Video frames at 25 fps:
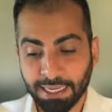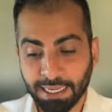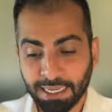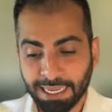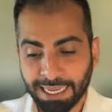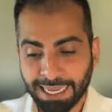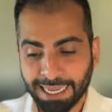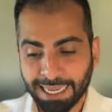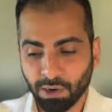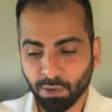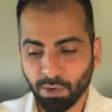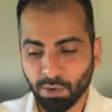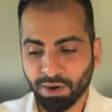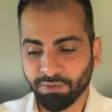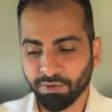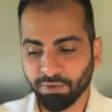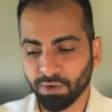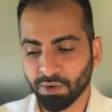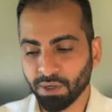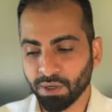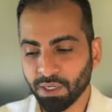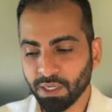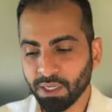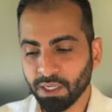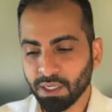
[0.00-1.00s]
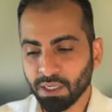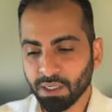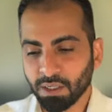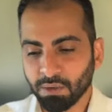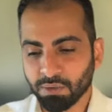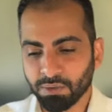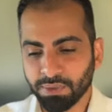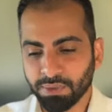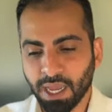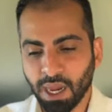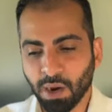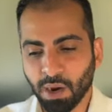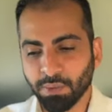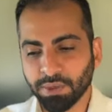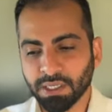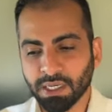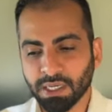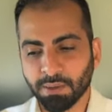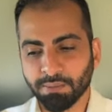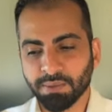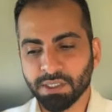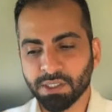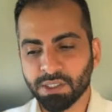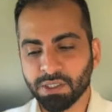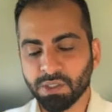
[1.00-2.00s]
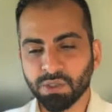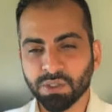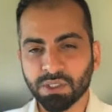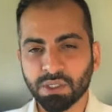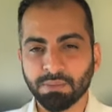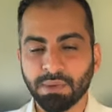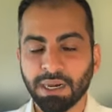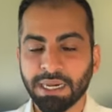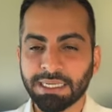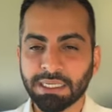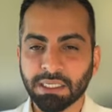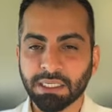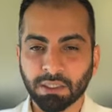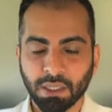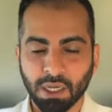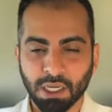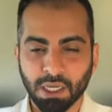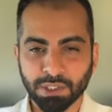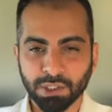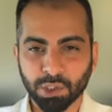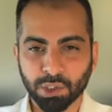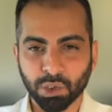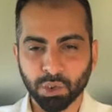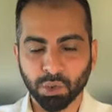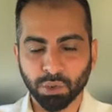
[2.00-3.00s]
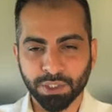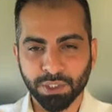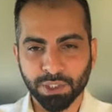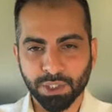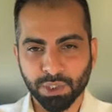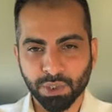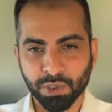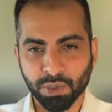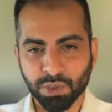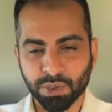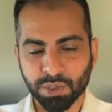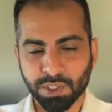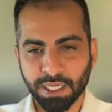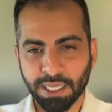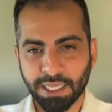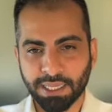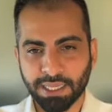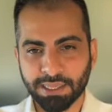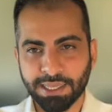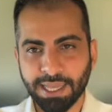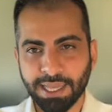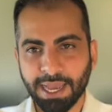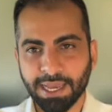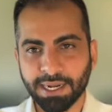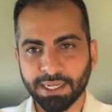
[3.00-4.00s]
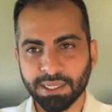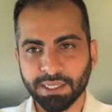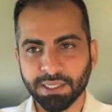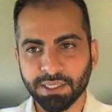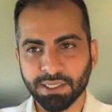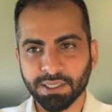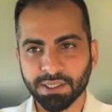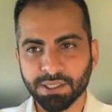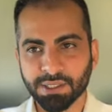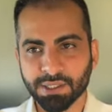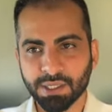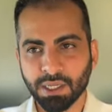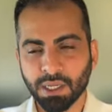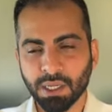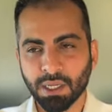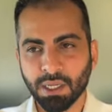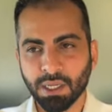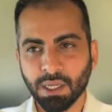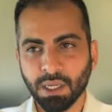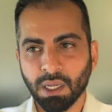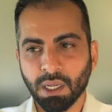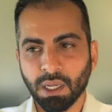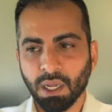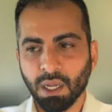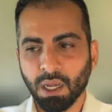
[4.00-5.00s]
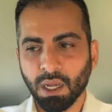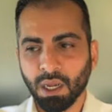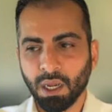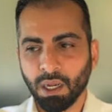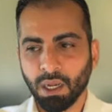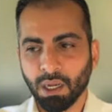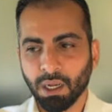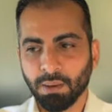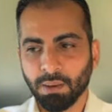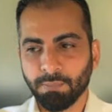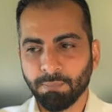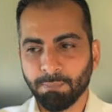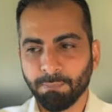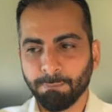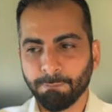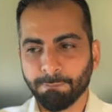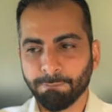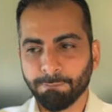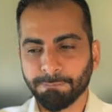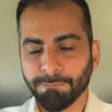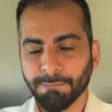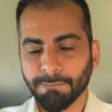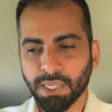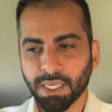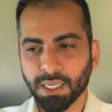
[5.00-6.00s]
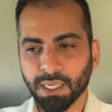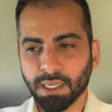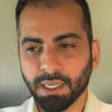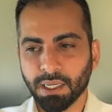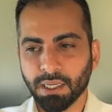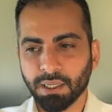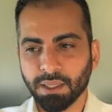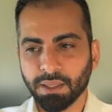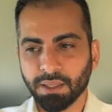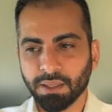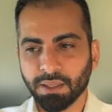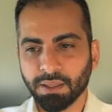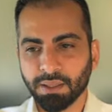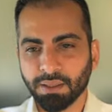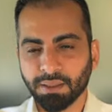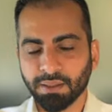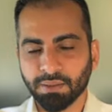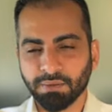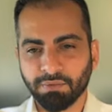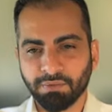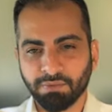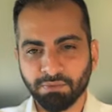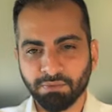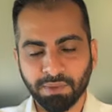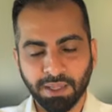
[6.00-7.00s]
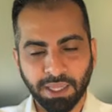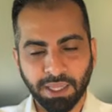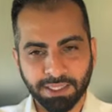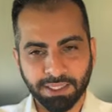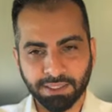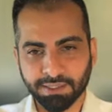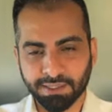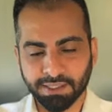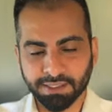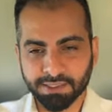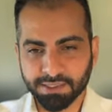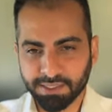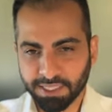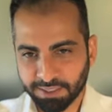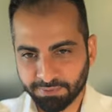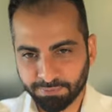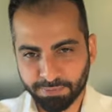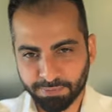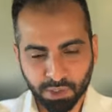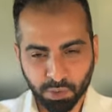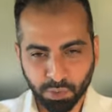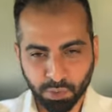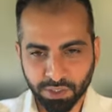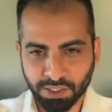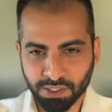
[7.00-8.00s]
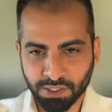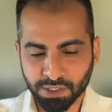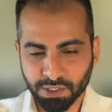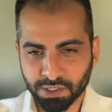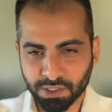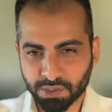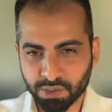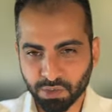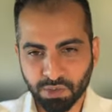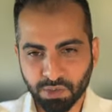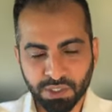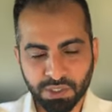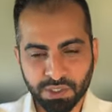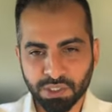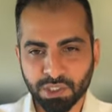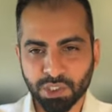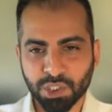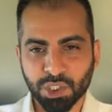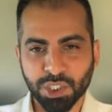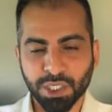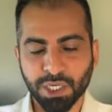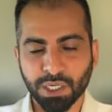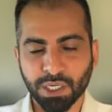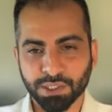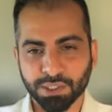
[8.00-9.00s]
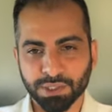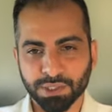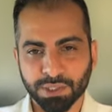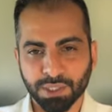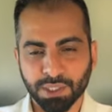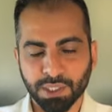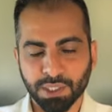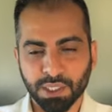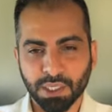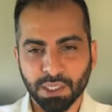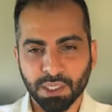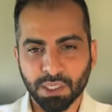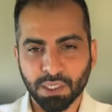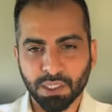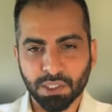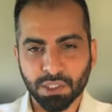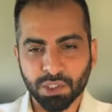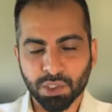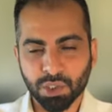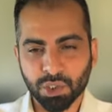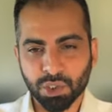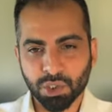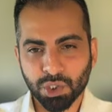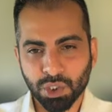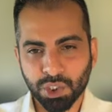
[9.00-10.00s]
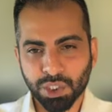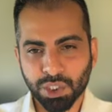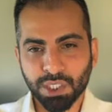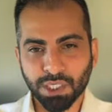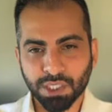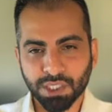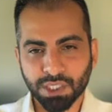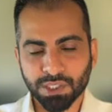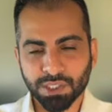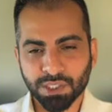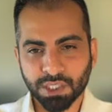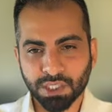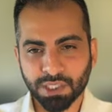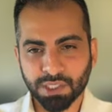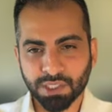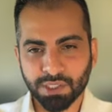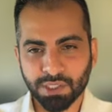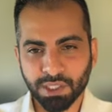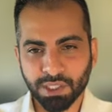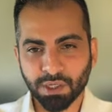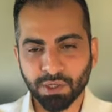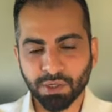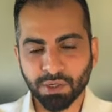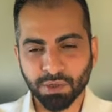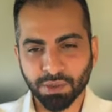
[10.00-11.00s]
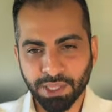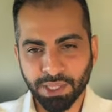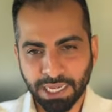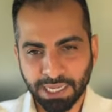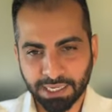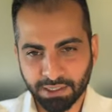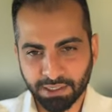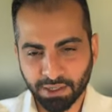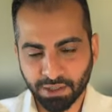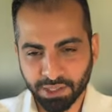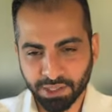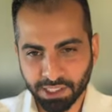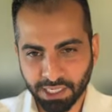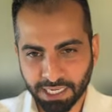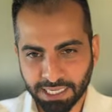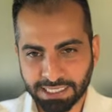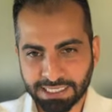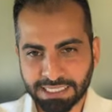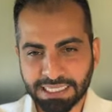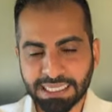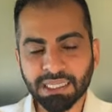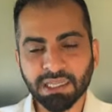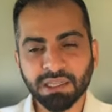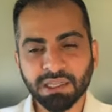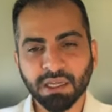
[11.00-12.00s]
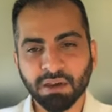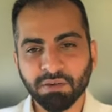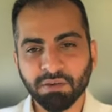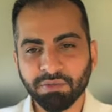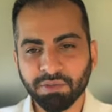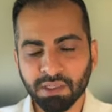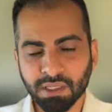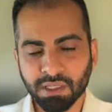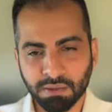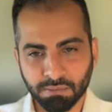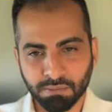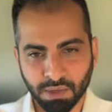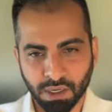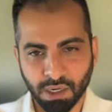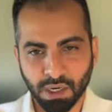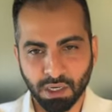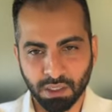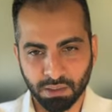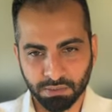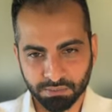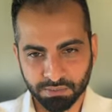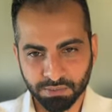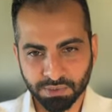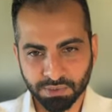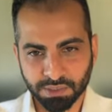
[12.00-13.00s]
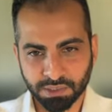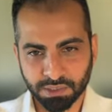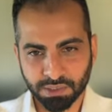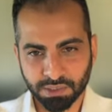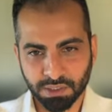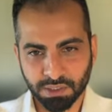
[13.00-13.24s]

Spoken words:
However, now we come into some ideological issues, and that is, like, let's stick between Sunnis and Shias. Shias consider that the hadith of the Imams